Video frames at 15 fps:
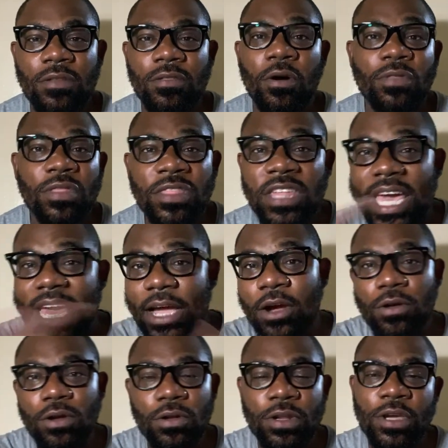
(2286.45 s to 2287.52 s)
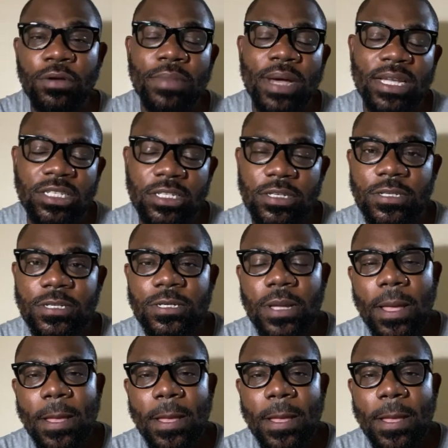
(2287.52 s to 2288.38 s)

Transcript: or their colonial masters.